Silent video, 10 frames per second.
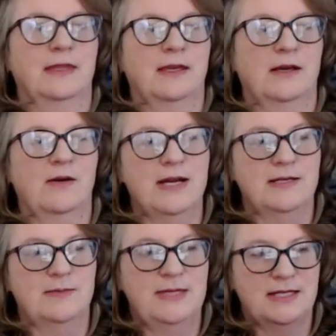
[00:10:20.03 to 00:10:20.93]
quite
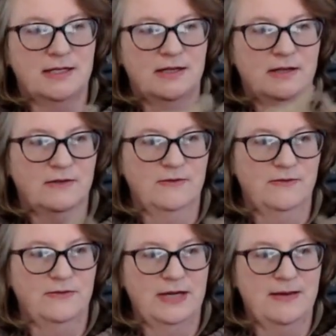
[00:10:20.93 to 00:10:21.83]
a bit of,
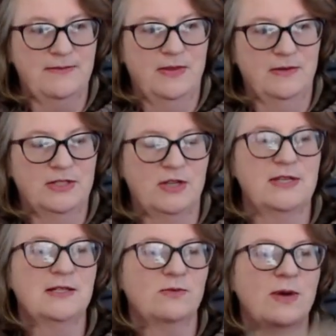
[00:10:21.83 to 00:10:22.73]
so
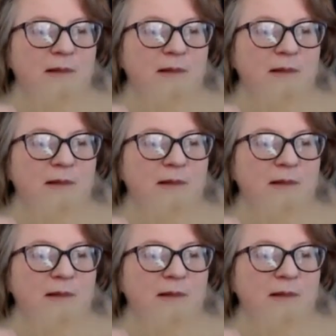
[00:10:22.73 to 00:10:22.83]
this is one